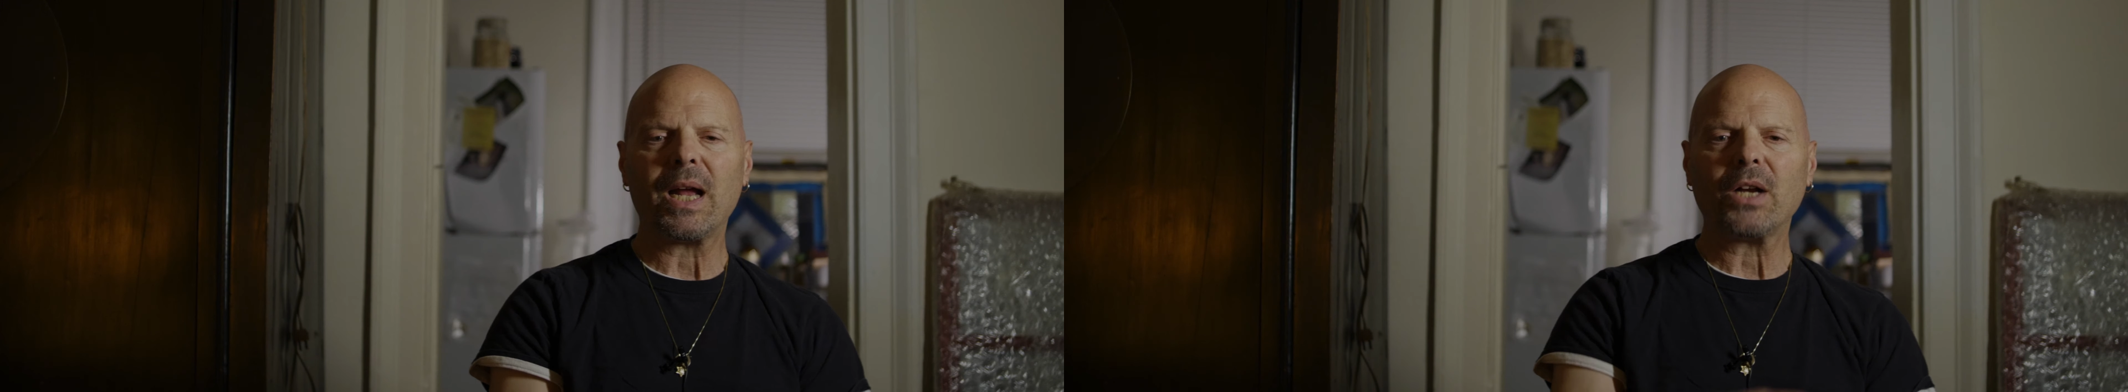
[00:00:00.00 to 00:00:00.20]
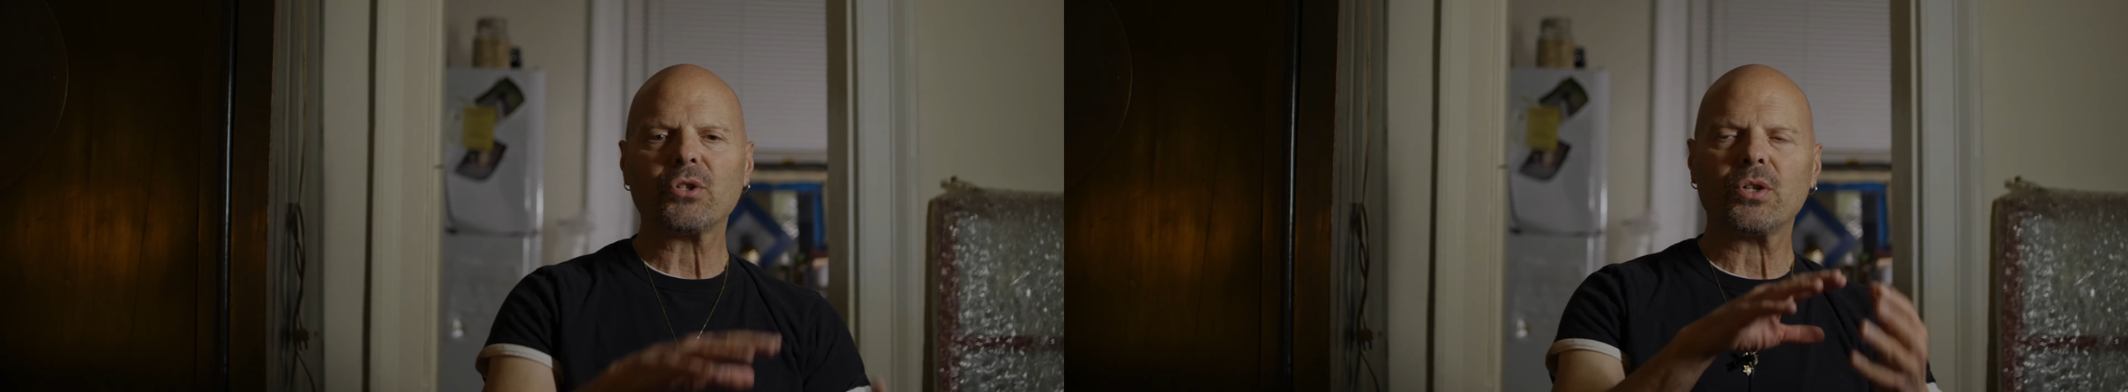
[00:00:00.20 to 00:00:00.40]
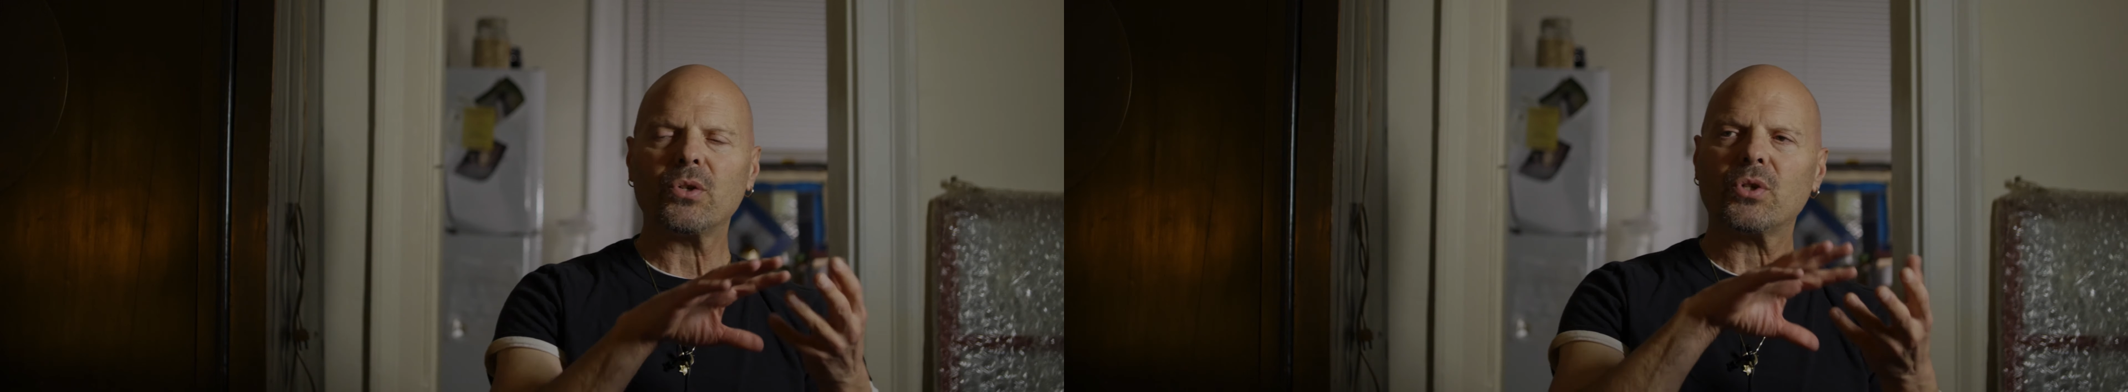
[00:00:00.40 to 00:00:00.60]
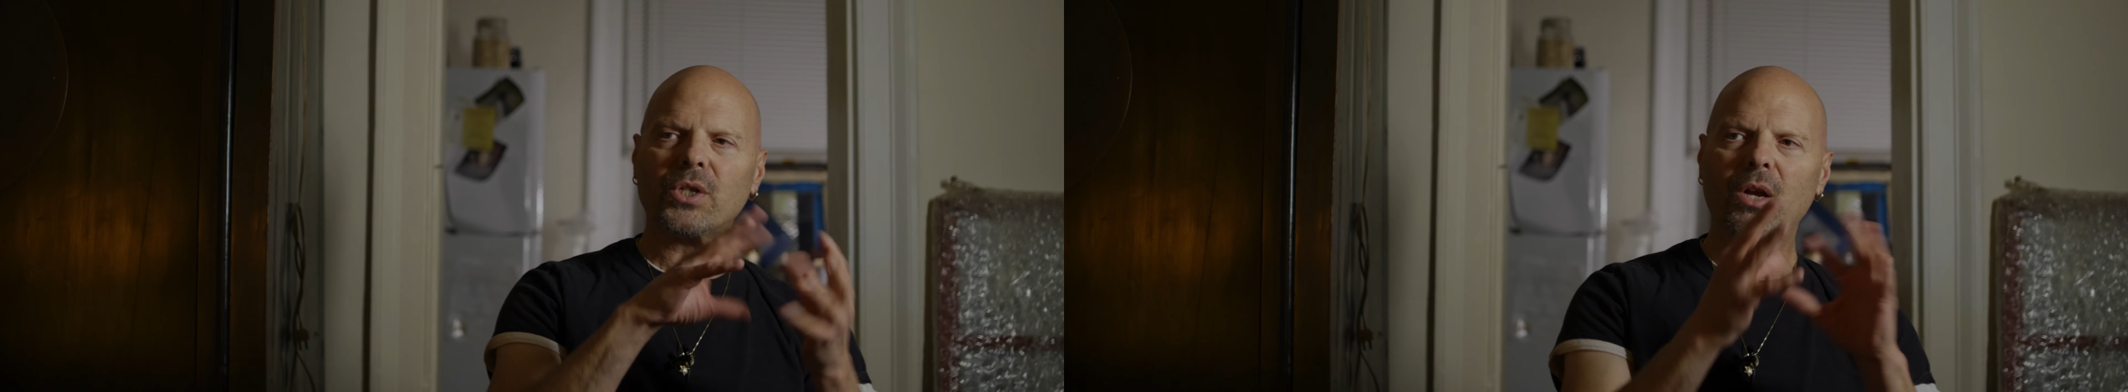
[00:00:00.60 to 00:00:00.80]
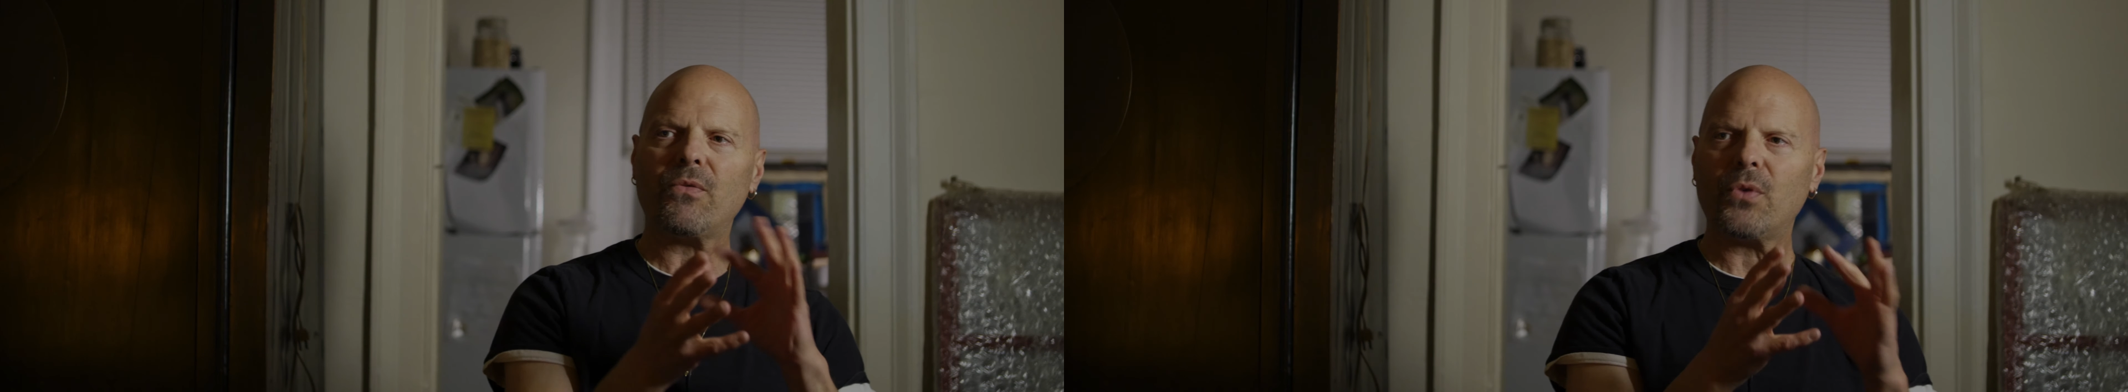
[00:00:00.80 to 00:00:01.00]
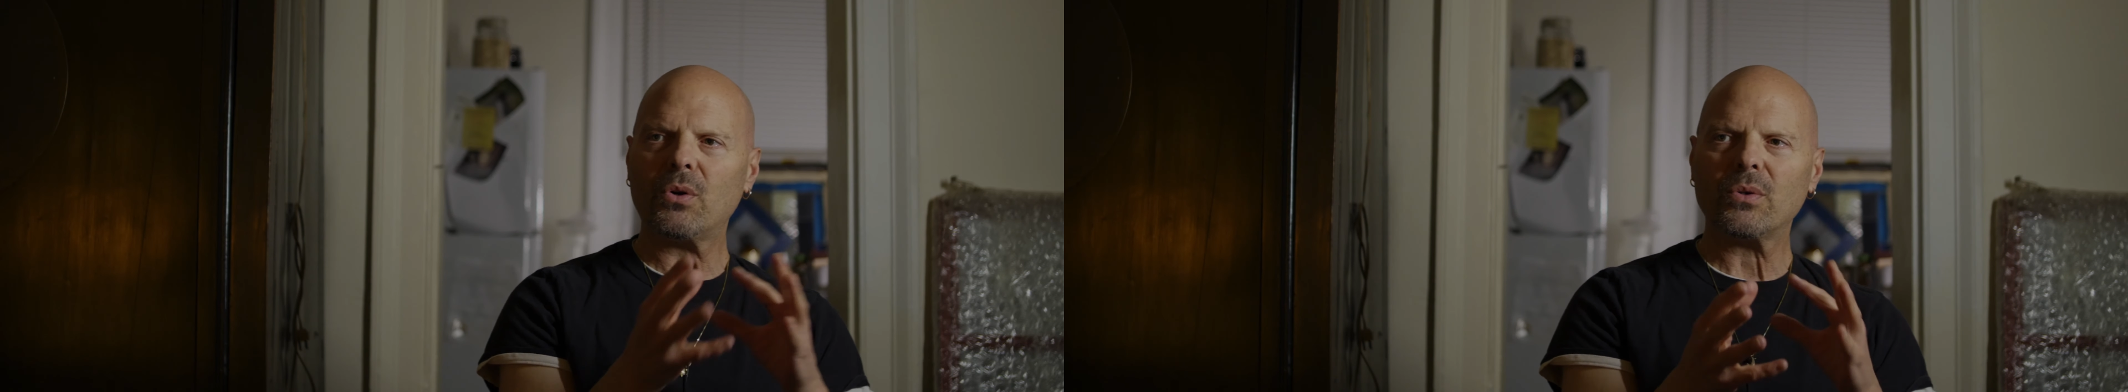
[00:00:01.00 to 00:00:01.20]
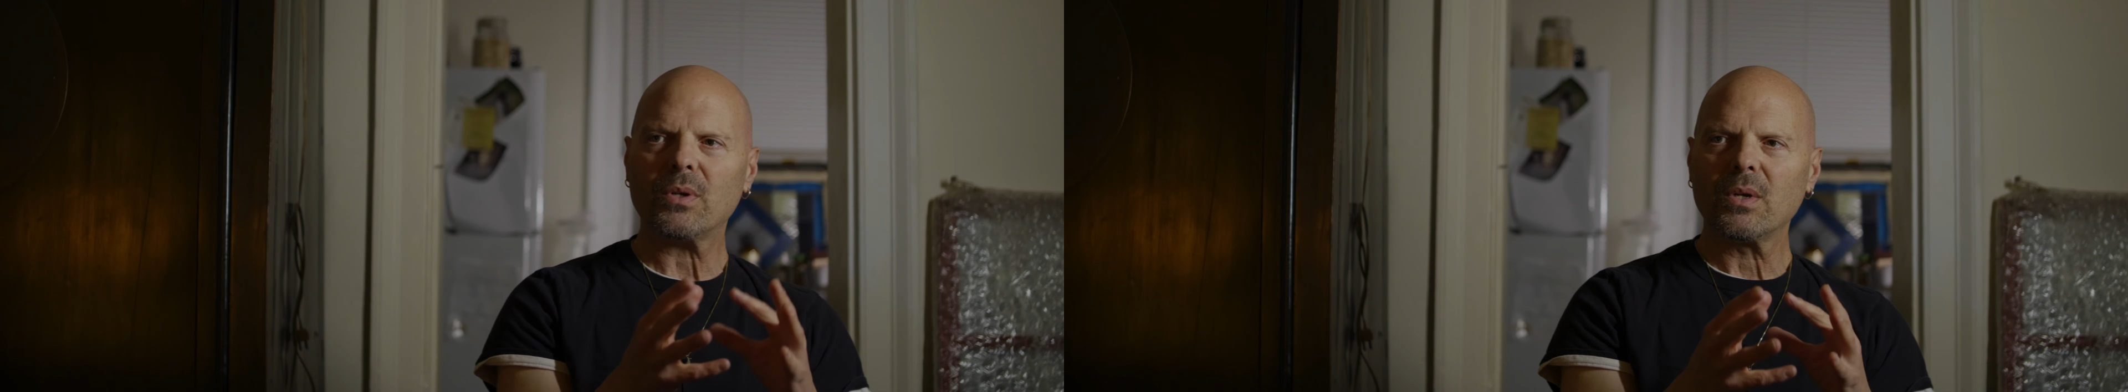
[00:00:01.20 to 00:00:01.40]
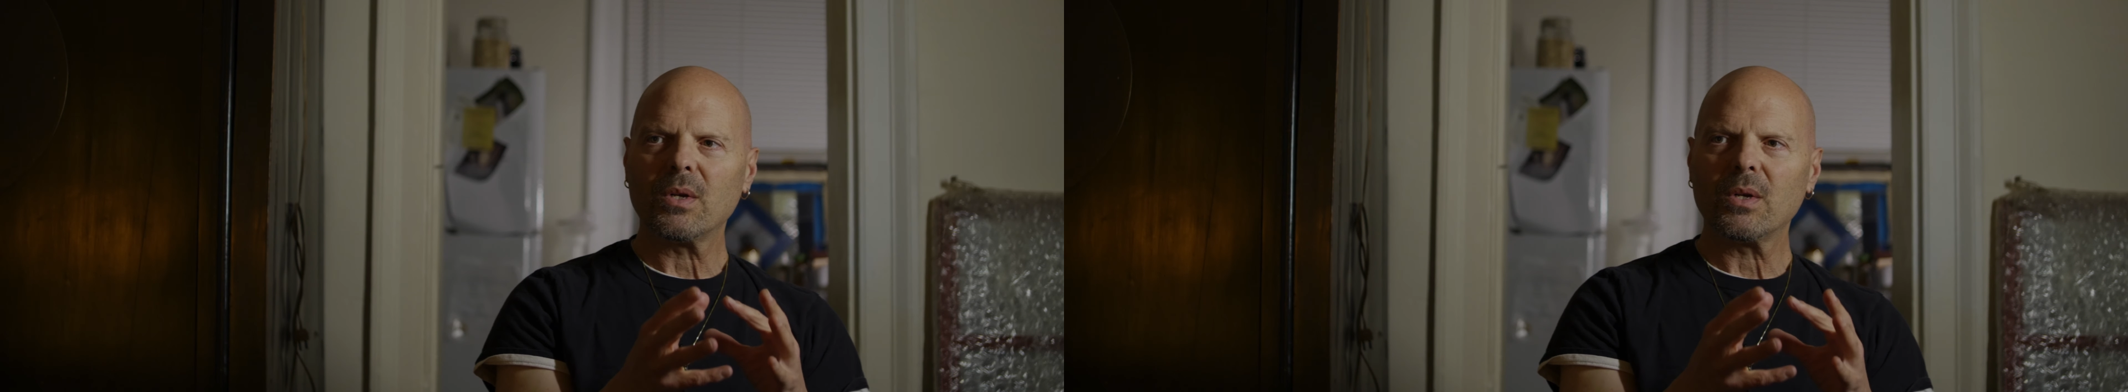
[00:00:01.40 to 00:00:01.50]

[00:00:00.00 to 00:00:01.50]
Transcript: I actually used cell phone